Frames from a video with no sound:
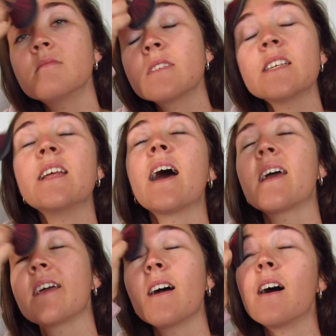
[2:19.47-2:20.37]

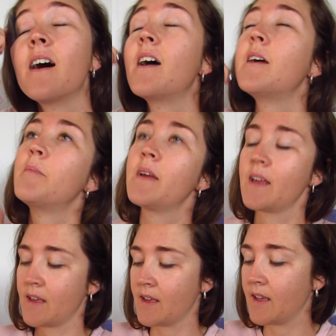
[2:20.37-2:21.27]
Today I'm
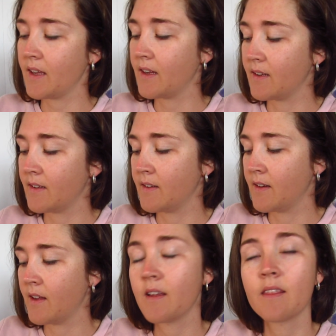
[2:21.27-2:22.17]

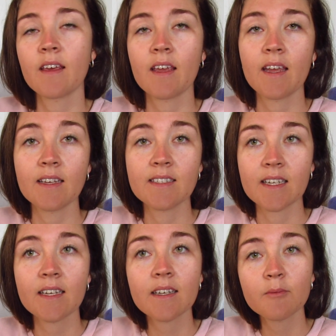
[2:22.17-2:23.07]
in the
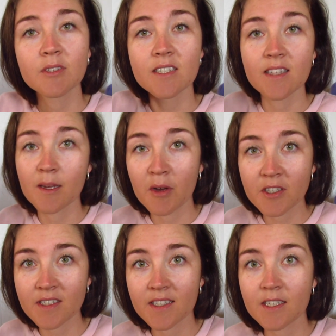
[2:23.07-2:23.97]
ED, which is the
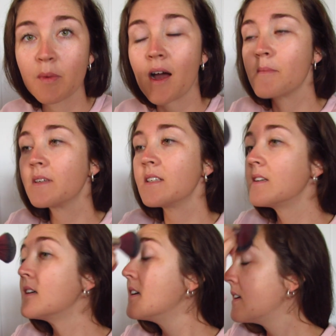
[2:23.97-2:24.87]
emergency department.
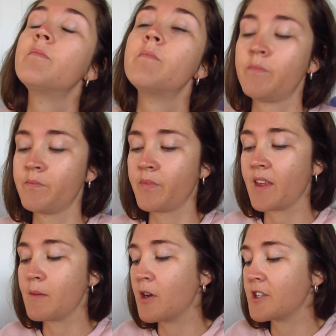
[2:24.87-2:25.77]

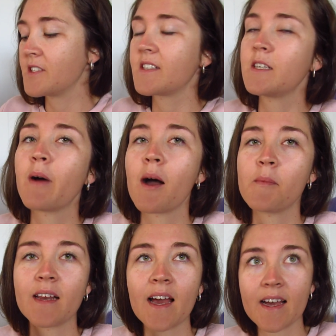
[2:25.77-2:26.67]
The emergency
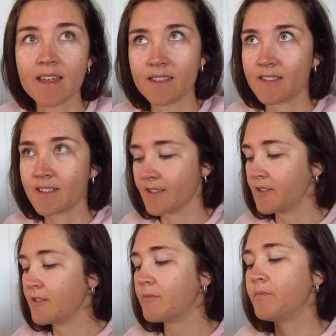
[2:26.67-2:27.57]
department has
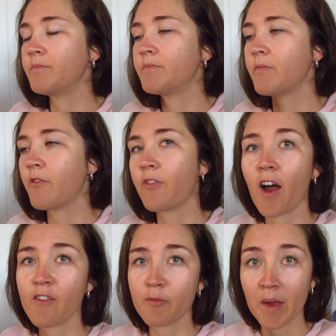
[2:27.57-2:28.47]

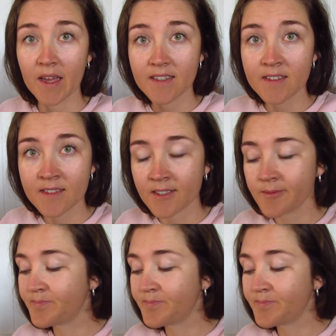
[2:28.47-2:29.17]
5 beds.